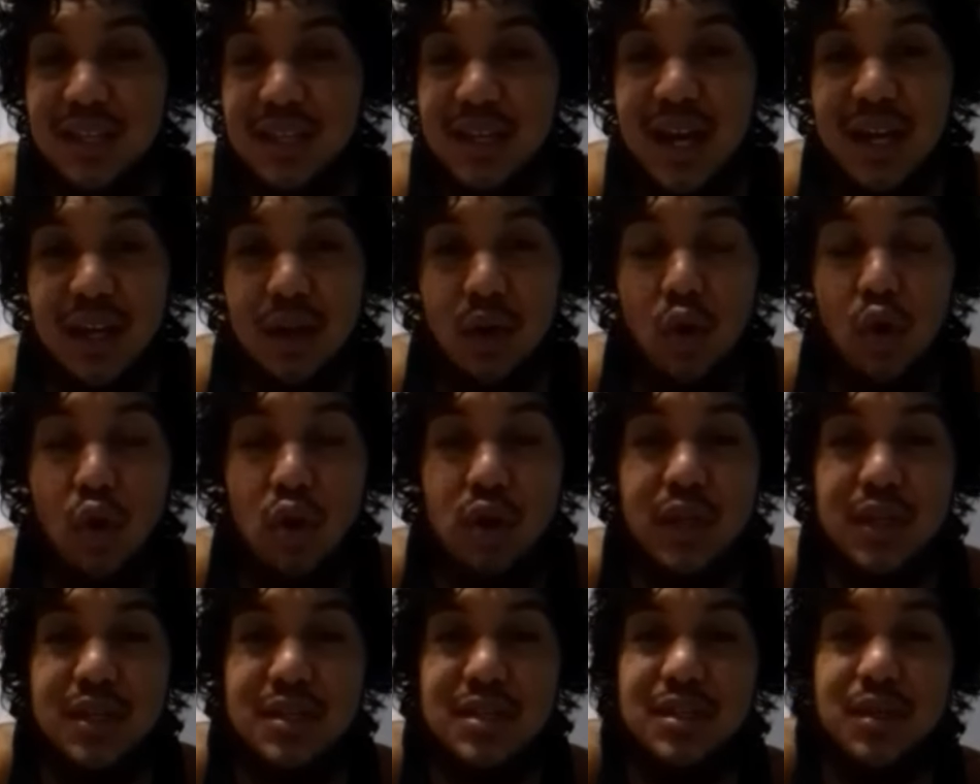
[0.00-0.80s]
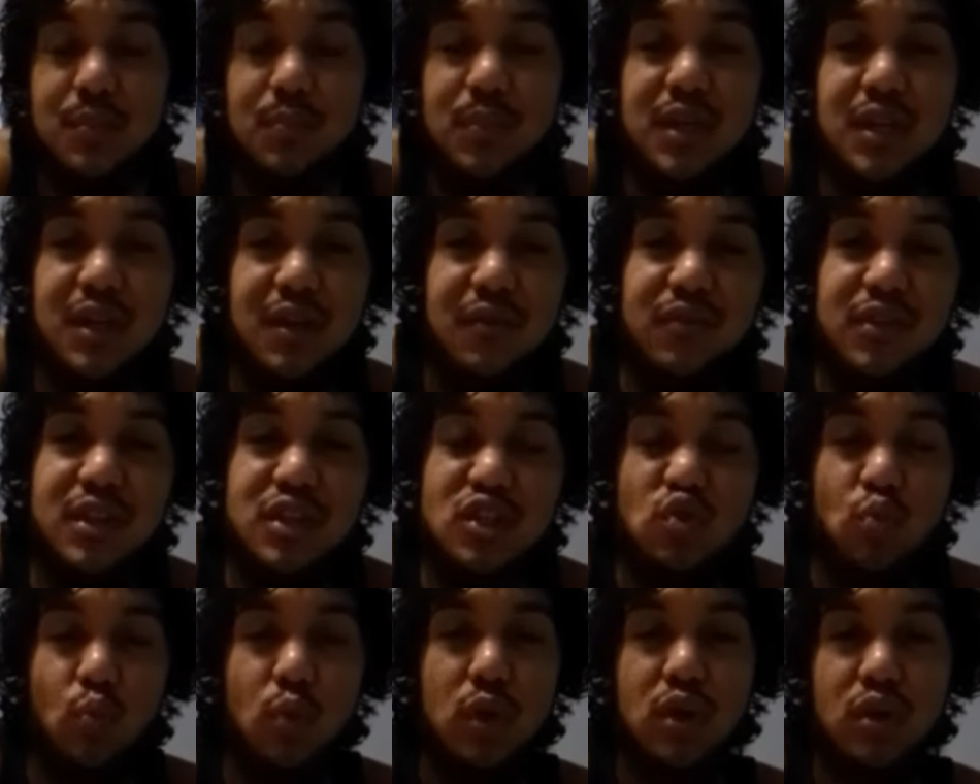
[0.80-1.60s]
not call us to be of
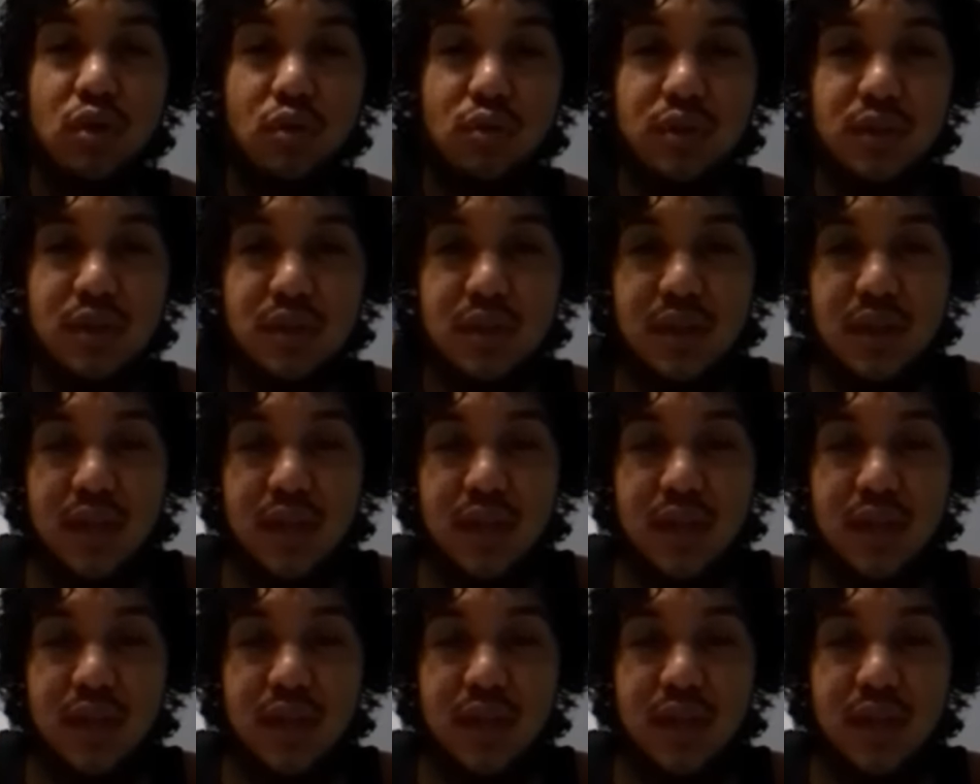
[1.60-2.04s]
this world.